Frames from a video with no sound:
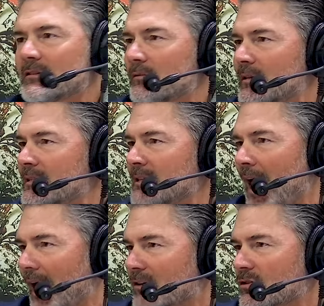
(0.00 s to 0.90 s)
of the
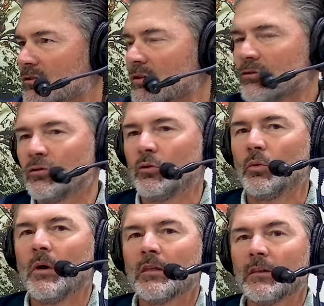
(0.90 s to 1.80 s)
text
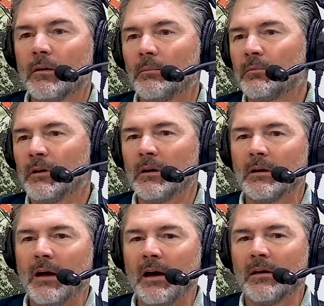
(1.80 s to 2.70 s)
to
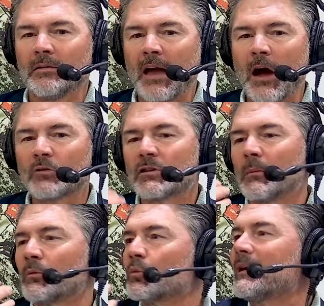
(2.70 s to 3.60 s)
the how
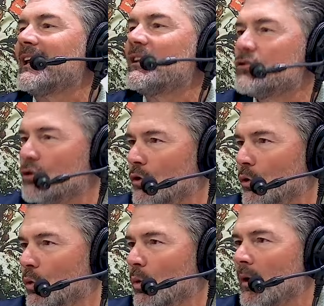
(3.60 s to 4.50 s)
someone reads
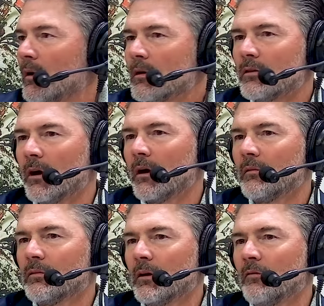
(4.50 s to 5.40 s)
you the
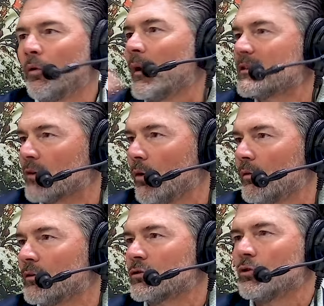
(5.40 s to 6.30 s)

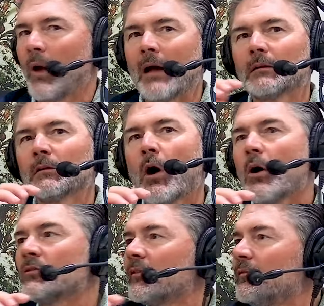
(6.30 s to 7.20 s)
voiceover to how
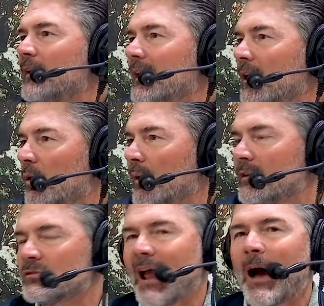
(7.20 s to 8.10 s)
long the video
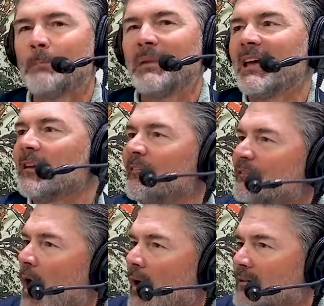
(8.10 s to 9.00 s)
is to how big the
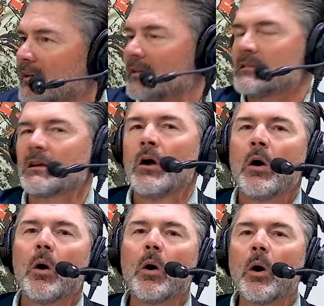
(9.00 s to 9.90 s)
font is.
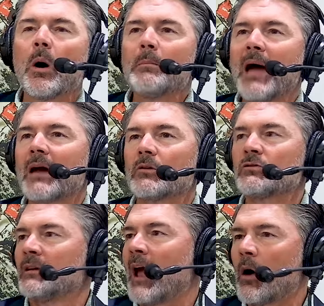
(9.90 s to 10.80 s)
All matters
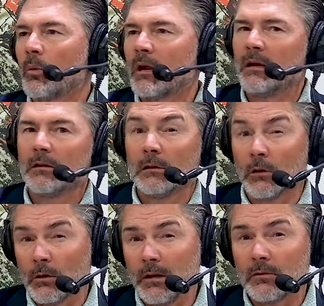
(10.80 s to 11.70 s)
in how we
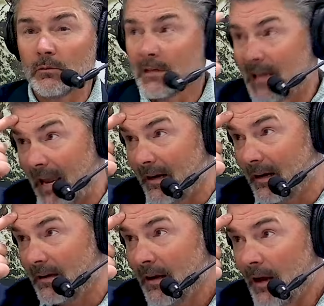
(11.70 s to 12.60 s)
learn it, retain
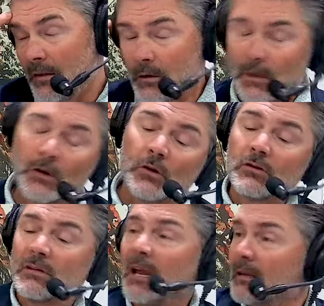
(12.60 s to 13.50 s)
it, and then
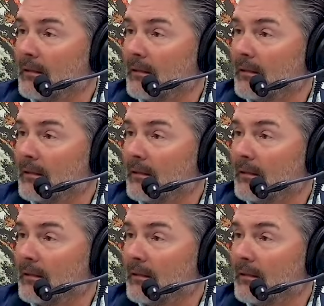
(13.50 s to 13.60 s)
regurgitate it